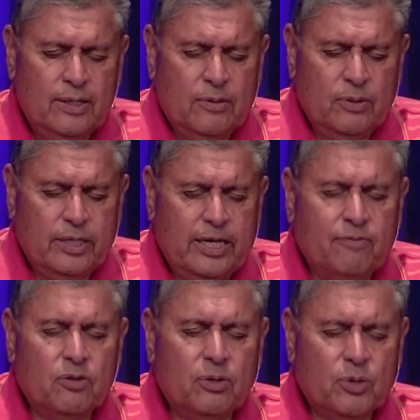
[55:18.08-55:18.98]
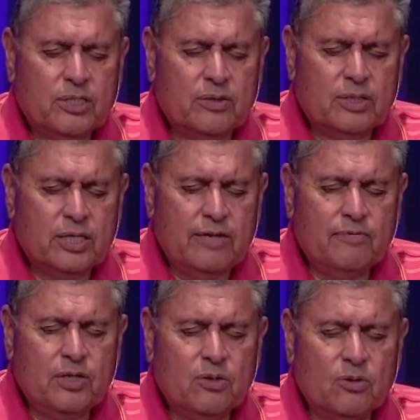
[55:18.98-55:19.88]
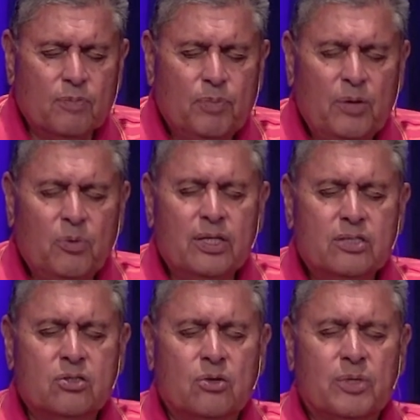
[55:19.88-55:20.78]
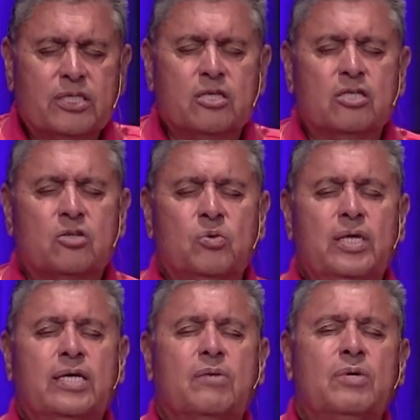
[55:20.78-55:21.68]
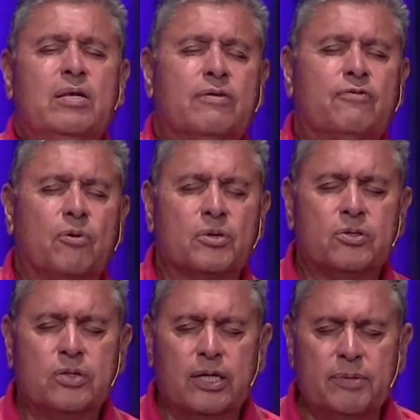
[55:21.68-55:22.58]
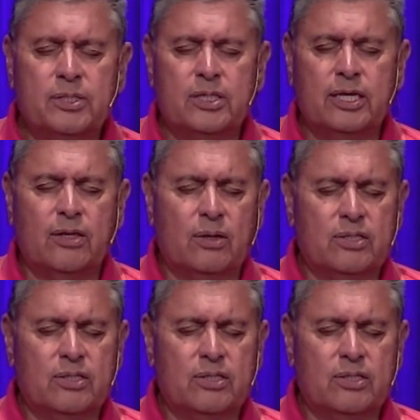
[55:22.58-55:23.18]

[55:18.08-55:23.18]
We give you the rest of this evening, Lord. Be with us the rest of this week, and we look forward to coming together on